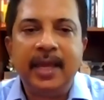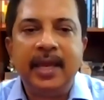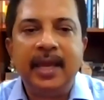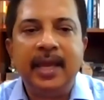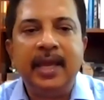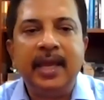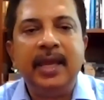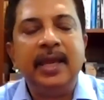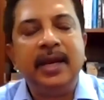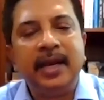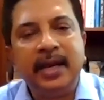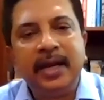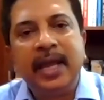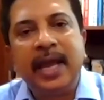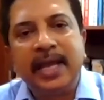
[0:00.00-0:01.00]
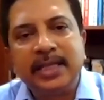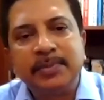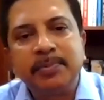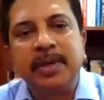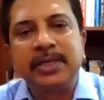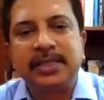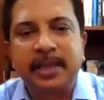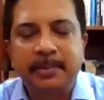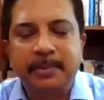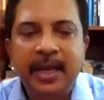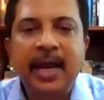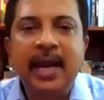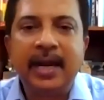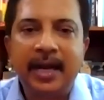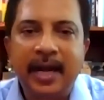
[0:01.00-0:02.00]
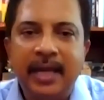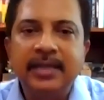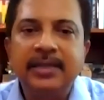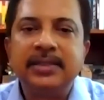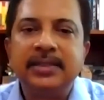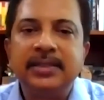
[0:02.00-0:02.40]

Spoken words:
In India, as per SEBI guidelines,